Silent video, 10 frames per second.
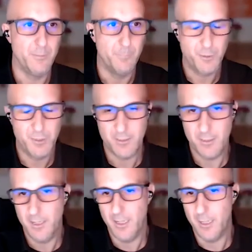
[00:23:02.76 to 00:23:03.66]

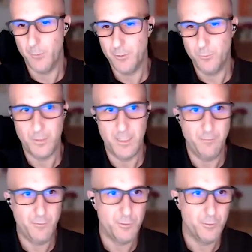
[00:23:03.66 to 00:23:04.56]
project, I want to
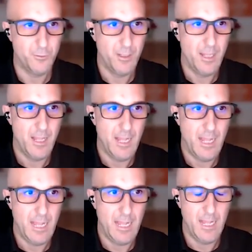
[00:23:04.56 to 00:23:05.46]
give you
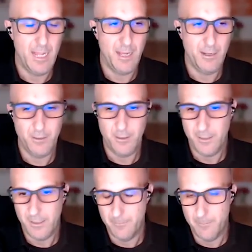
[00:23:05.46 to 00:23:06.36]
an
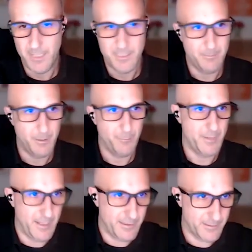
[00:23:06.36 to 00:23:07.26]
advice about
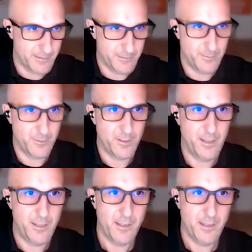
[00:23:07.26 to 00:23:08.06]
that, okay?